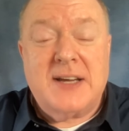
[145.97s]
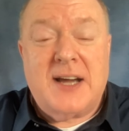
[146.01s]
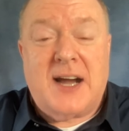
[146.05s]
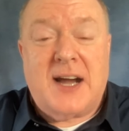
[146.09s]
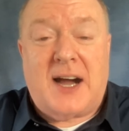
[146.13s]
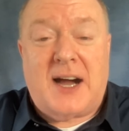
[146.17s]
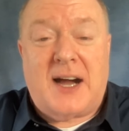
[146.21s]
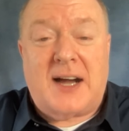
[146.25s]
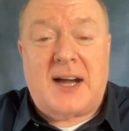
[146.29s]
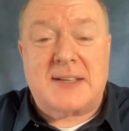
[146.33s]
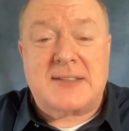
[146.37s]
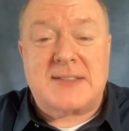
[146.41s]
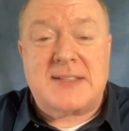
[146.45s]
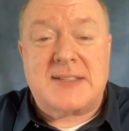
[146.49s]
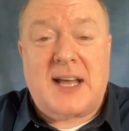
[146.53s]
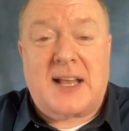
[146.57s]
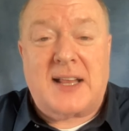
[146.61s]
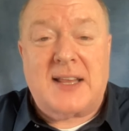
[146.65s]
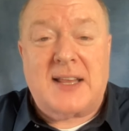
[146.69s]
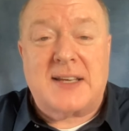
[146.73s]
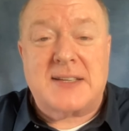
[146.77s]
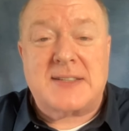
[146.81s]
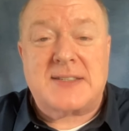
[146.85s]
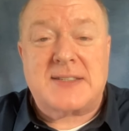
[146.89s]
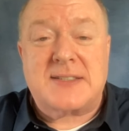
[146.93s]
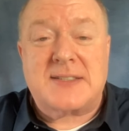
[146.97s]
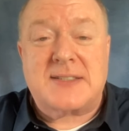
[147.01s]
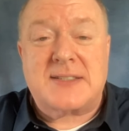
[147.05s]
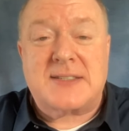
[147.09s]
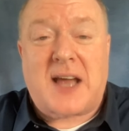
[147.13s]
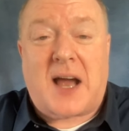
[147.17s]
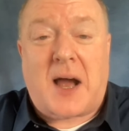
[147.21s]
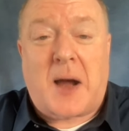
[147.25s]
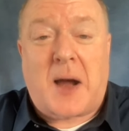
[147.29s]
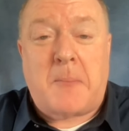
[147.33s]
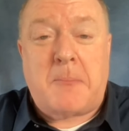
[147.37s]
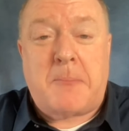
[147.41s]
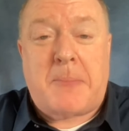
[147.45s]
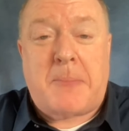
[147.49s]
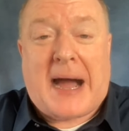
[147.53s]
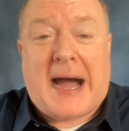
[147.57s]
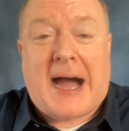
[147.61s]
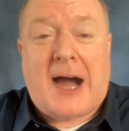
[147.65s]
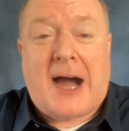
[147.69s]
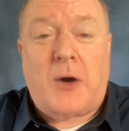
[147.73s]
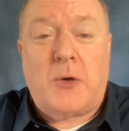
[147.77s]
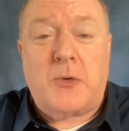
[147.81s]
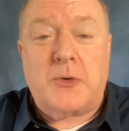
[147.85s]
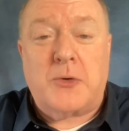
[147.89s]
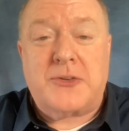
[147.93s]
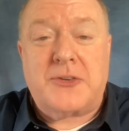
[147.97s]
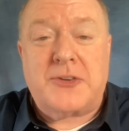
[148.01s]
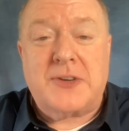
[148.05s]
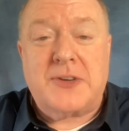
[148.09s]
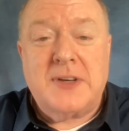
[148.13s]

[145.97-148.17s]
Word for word: Tell us about